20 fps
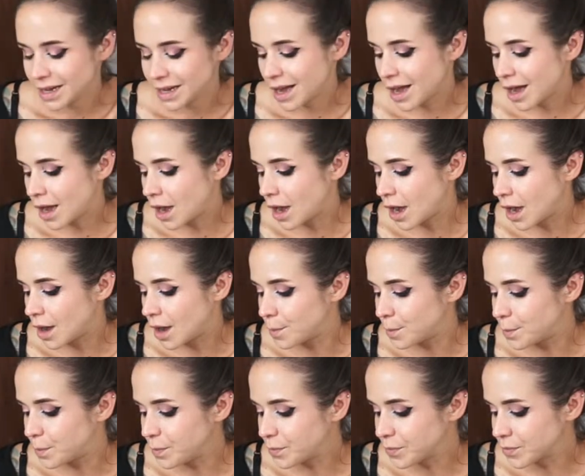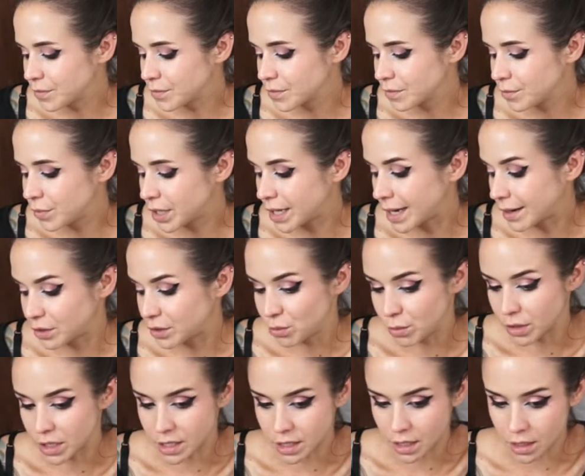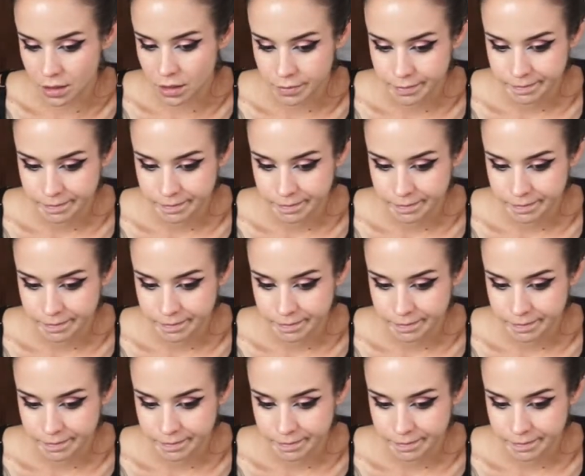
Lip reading: But yeah, humidity sucks.